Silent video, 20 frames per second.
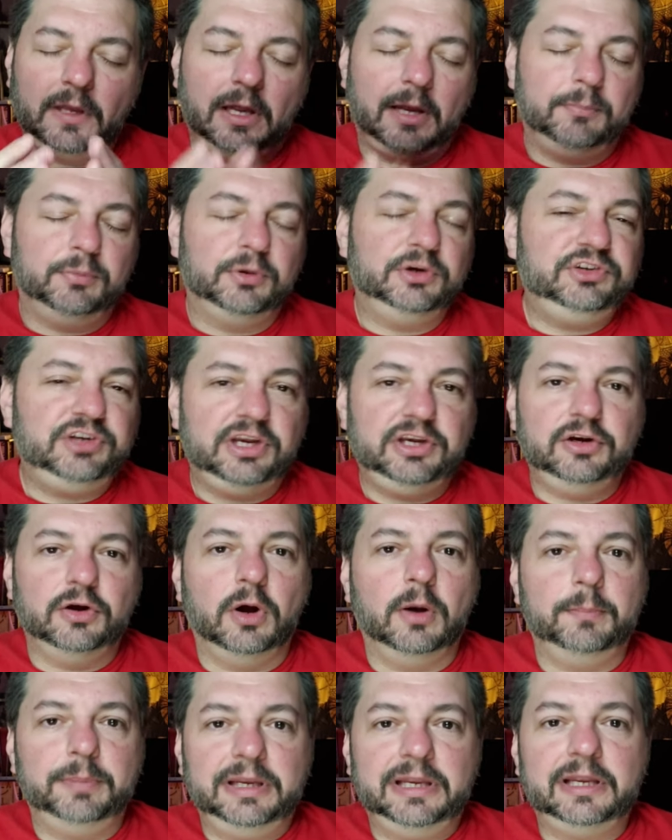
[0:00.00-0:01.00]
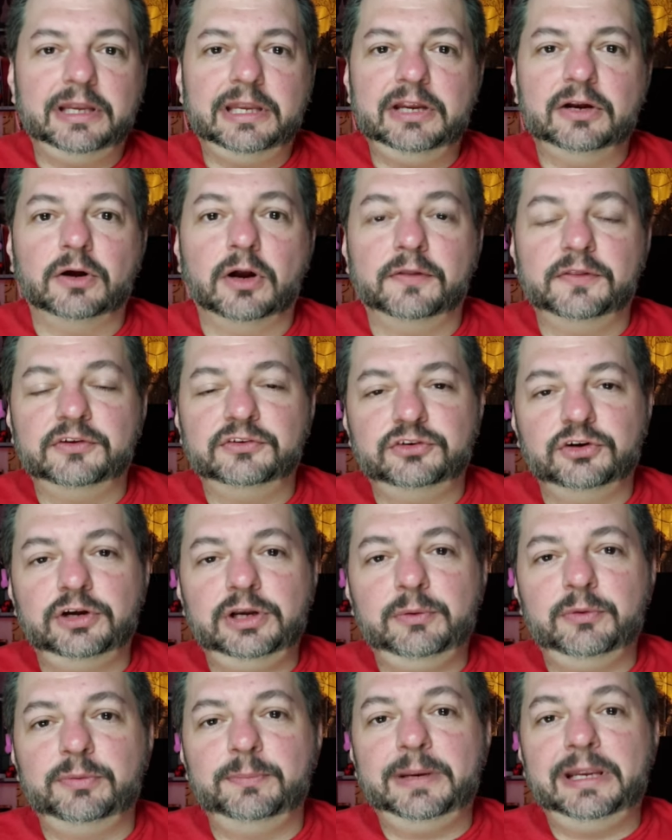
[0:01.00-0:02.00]
I appreciate you all being here on this journey
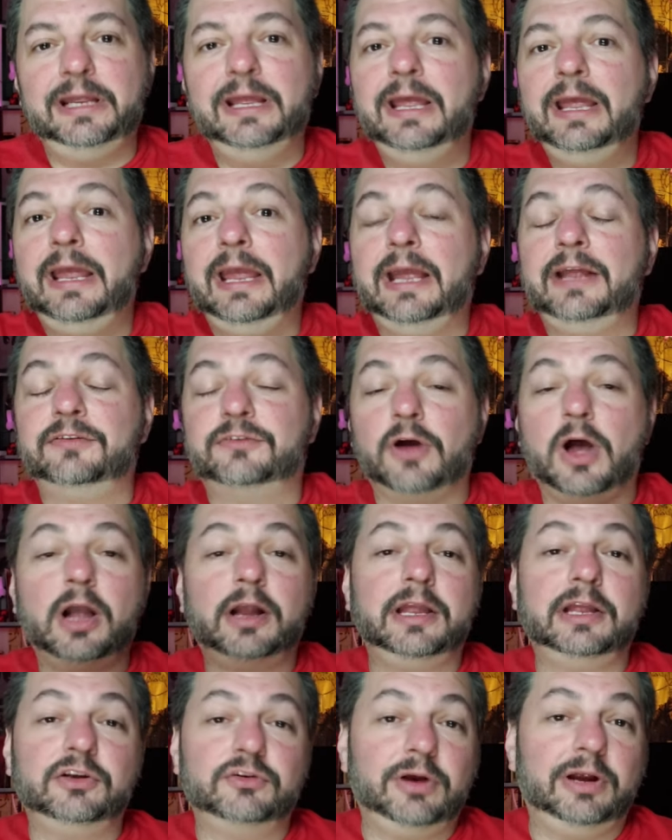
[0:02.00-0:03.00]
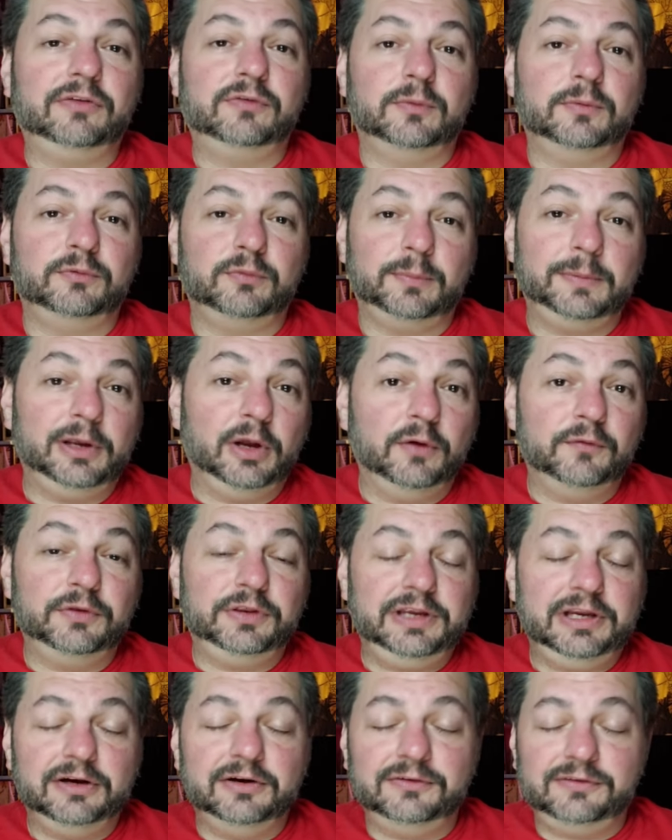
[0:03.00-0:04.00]
with me and talking Transformers with me over
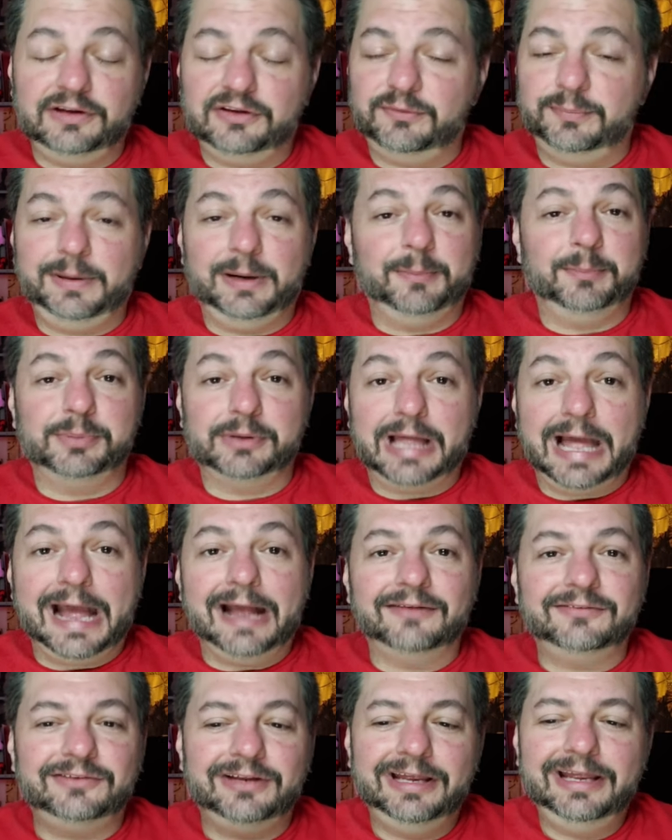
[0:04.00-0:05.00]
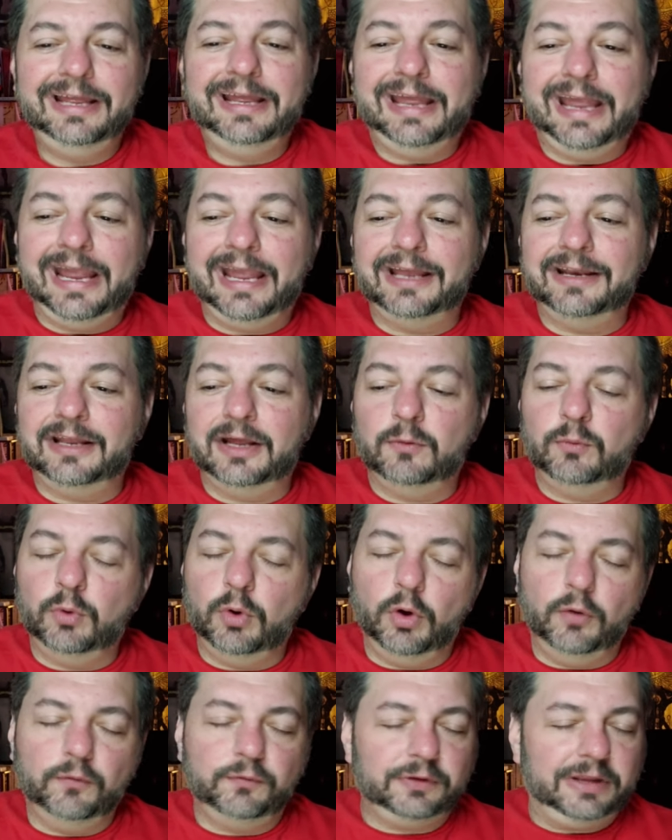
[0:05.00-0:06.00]
the years. It's been a blast, and uh, we'll
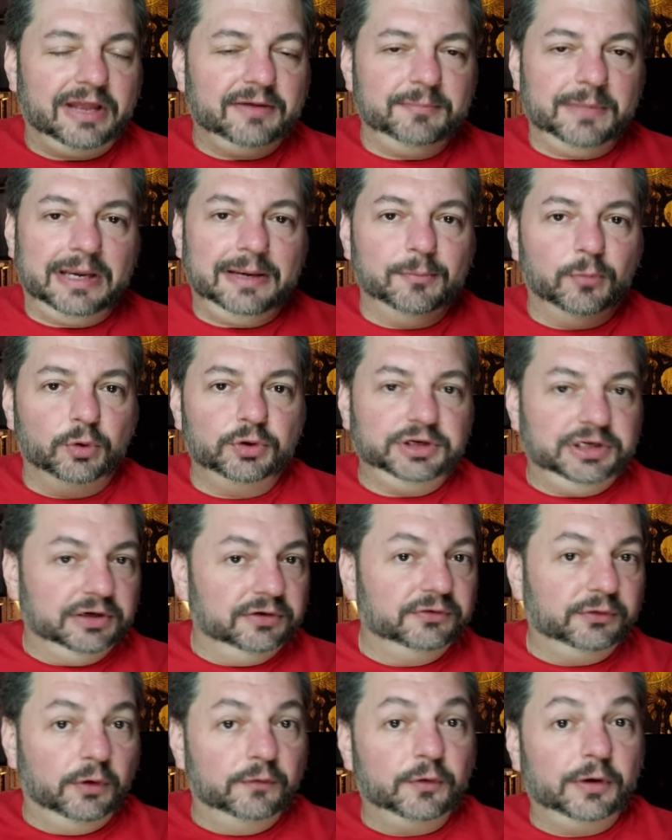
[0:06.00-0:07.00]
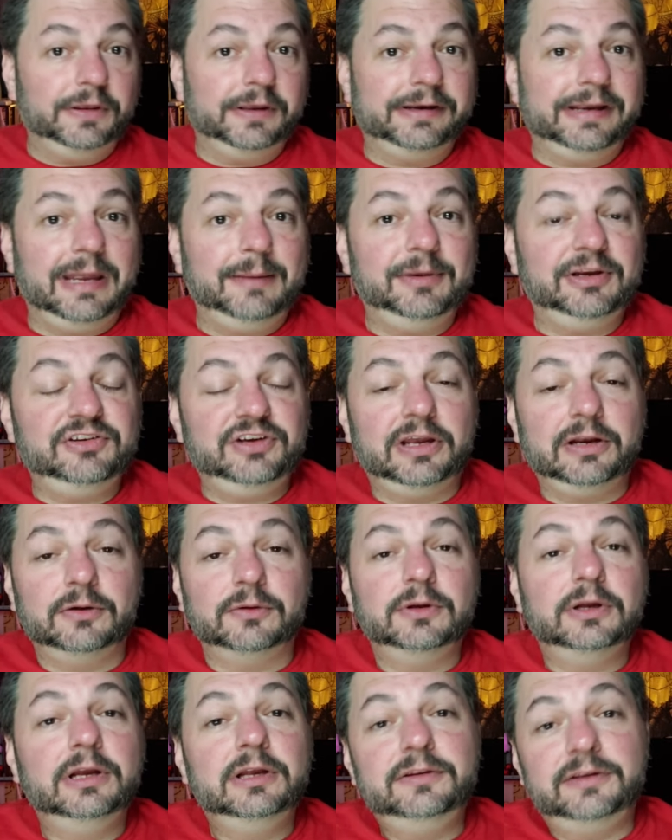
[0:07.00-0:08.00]
hopefully have many more years over on the gaming
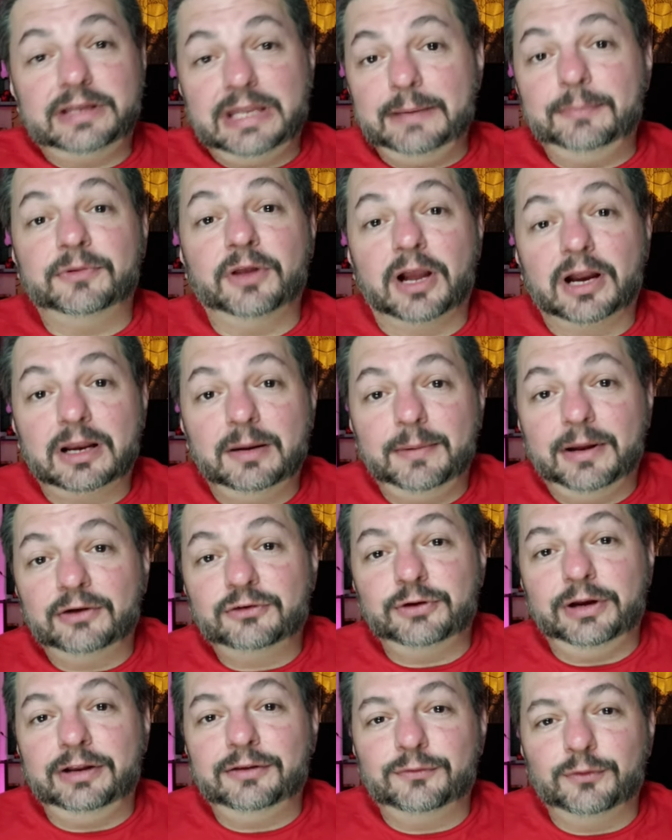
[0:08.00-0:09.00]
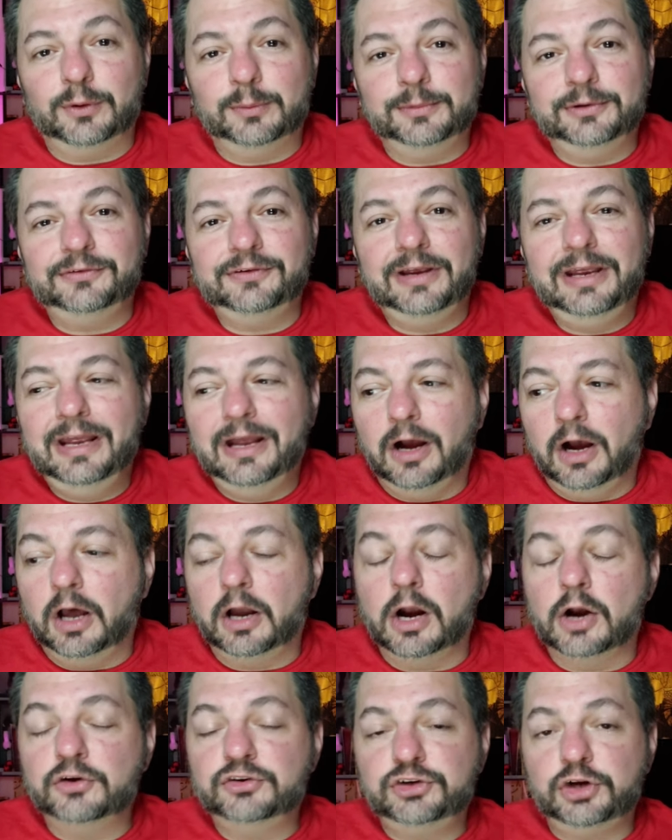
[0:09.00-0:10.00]
channel to keep talking about Transformers
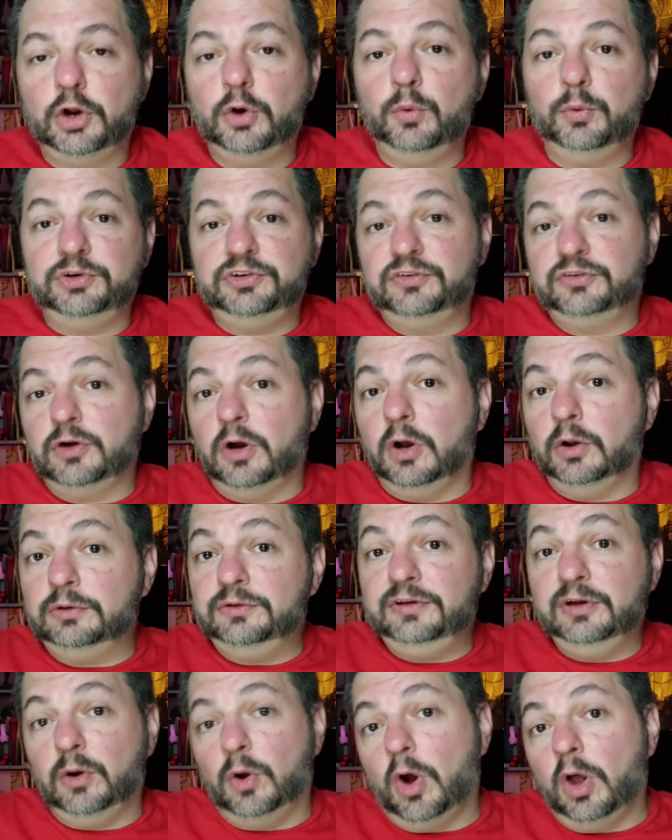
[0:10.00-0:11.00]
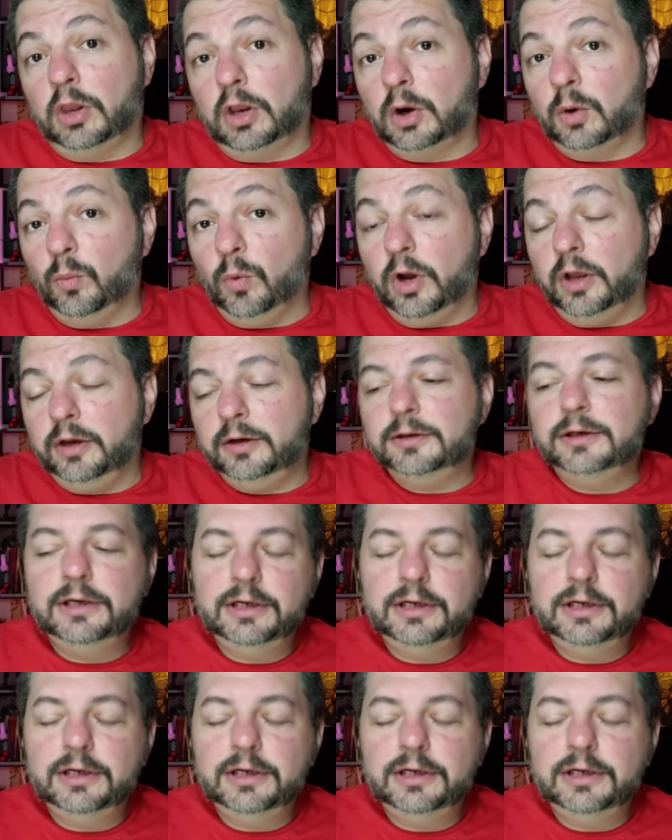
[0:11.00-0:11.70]
on our show, which is called Till All Are One.